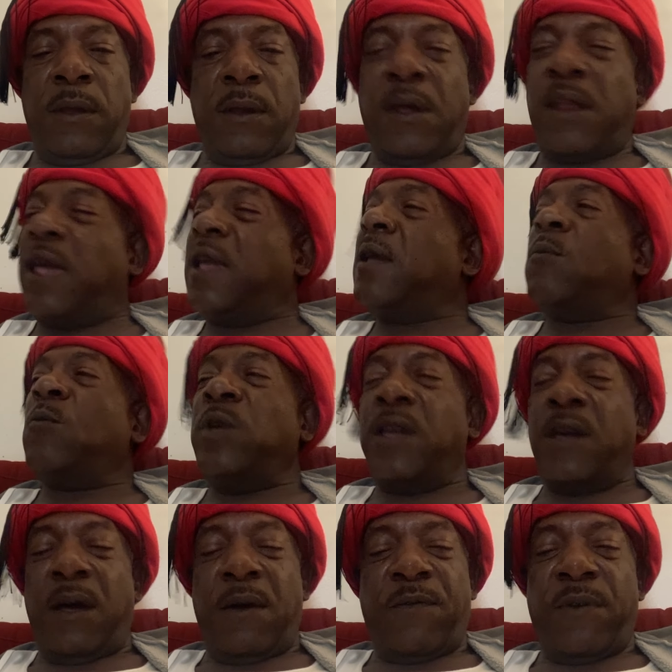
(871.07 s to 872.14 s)
claim we
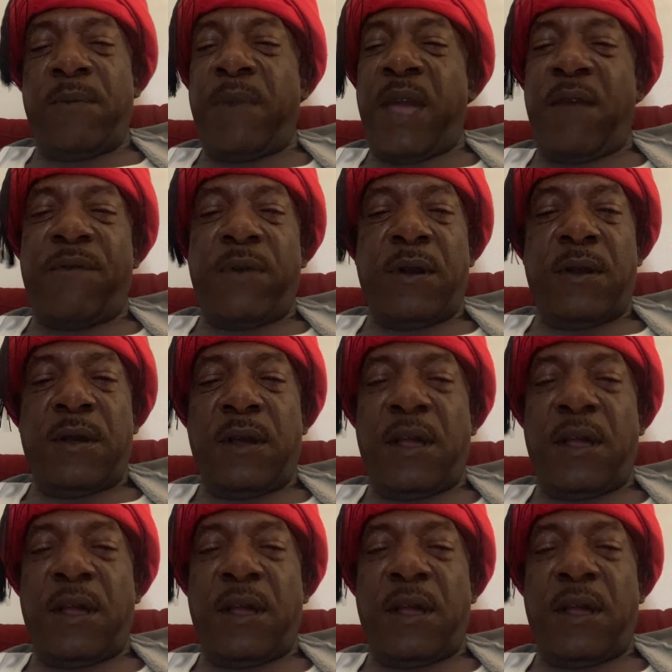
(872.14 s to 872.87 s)
come from Africa,